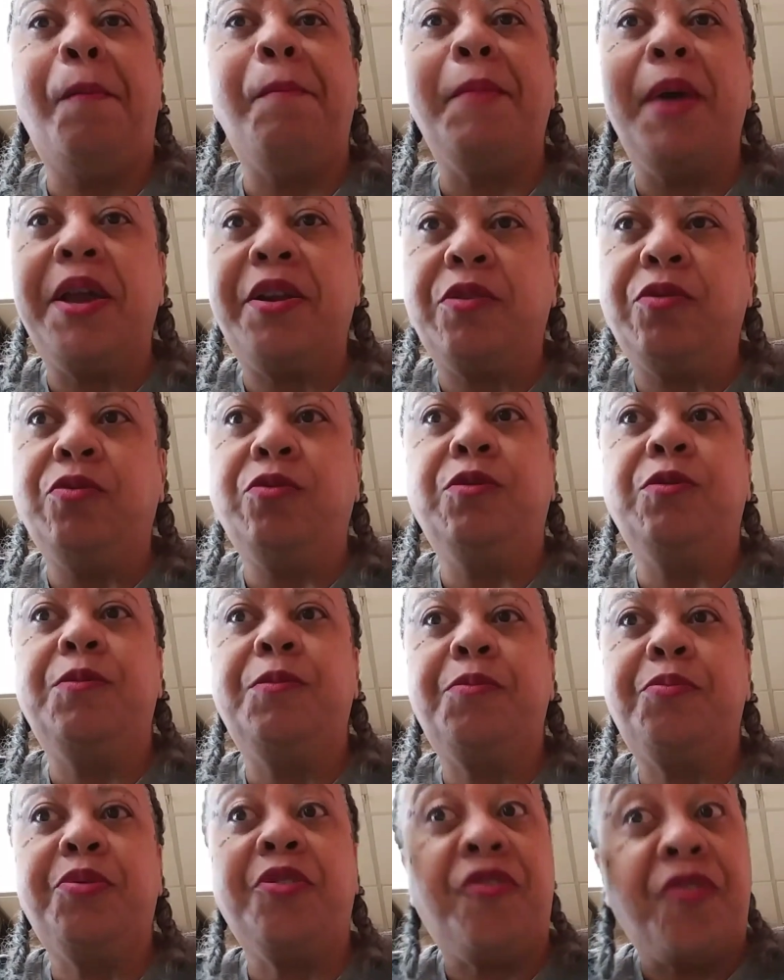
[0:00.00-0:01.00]
medical
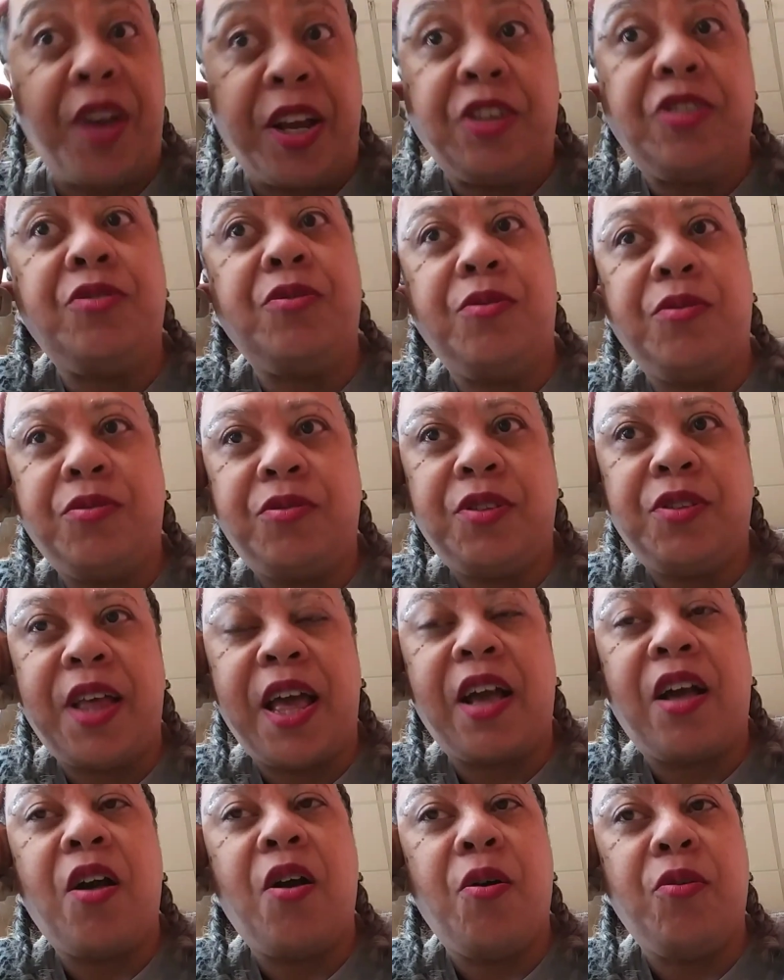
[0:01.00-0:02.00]
professionals.
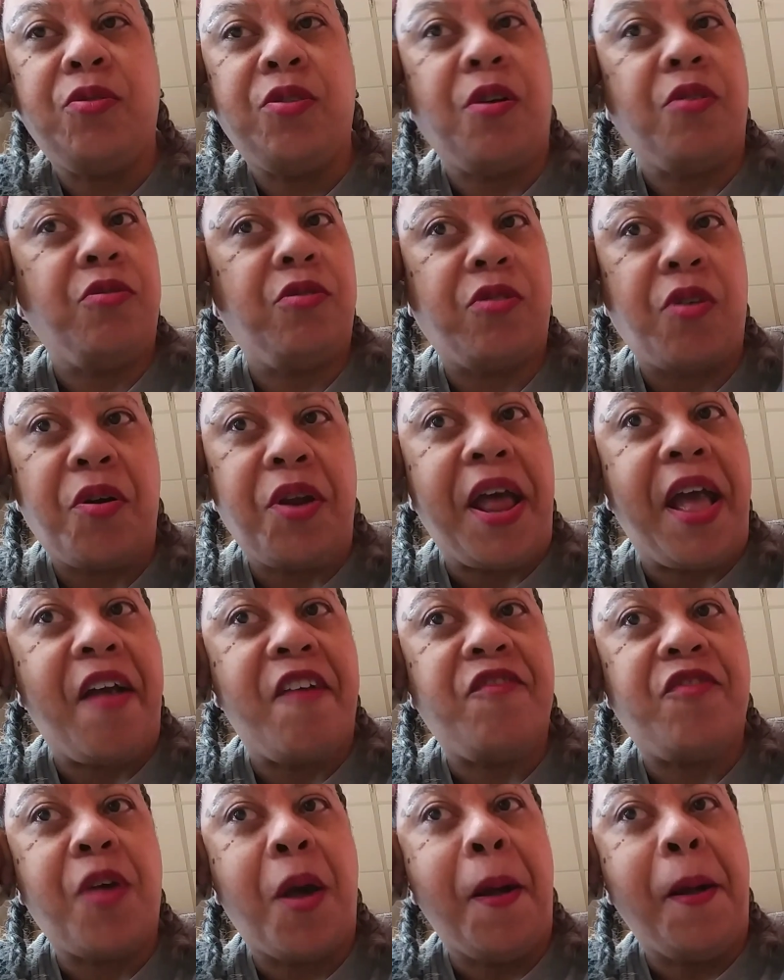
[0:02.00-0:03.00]
Like, oh no, you don't have